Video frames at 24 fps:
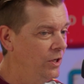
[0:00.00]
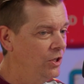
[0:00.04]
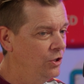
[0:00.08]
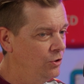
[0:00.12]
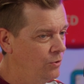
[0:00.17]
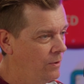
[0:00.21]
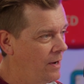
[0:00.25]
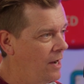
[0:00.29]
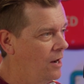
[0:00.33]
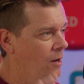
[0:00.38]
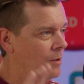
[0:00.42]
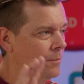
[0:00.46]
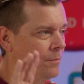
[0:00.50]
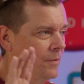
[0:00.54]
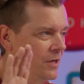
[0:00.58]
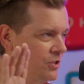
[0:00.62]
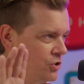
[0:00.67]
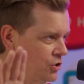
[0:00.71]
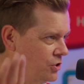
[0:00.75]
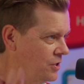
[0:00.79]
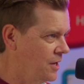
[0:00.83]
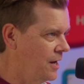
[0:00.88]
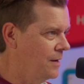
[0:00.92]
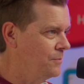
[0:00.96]
we knew how
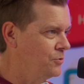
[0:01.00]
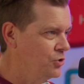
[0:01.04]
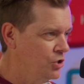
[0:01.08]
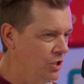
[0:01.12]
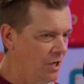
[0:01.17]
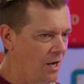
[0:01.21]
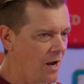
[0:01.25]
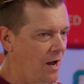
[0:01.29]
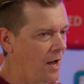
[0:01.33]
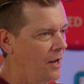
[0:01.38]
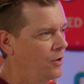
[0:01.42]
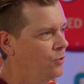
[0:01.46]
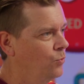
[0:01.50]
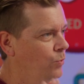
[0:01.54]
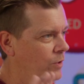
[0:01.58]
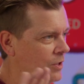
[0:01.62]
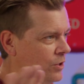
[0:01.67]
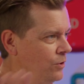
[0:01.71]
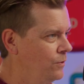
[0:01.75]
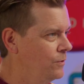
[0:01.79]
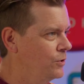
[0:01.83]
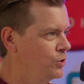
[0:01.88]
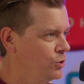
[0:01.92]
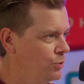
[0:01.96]
much time she got and
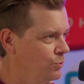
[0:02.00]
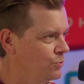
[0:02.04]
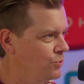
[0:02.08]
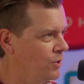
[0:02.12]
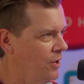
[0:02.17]
we knew that she